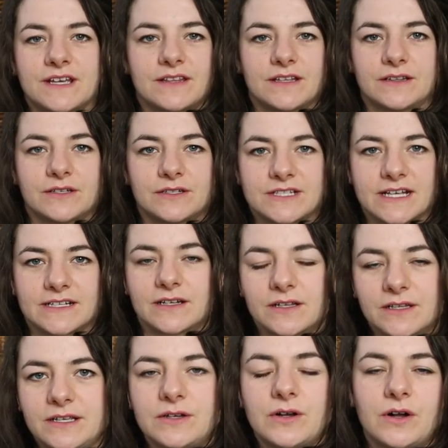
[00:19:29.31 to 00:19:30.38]
I think they're
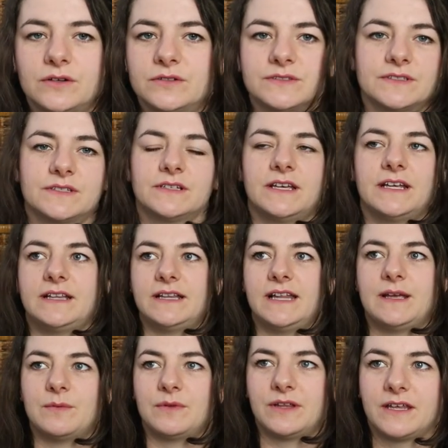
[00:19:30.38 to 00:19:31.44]
technically called in
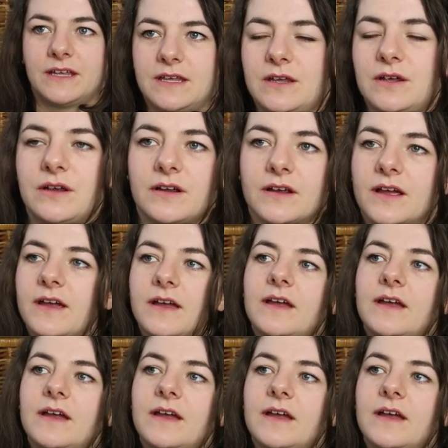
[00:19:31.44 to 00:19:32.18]
labeling here,